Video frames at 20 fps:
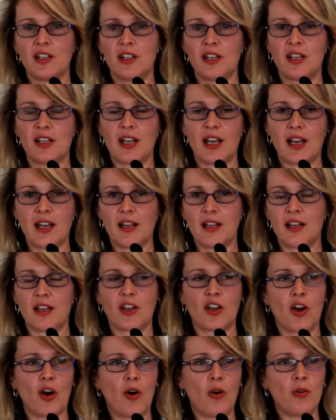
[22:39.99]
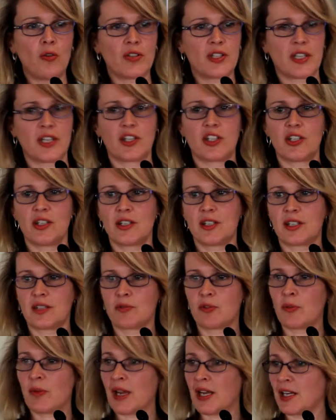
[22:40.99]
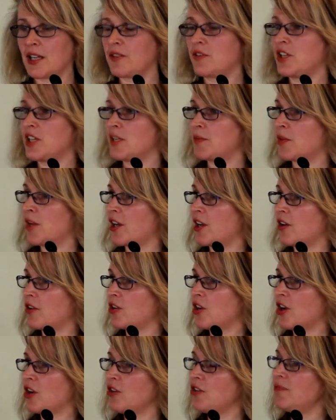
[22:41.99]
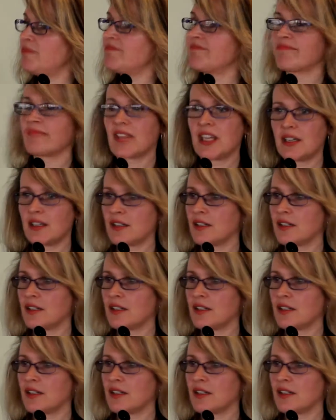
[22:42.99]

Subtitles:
And a goal such as remain living in my own home,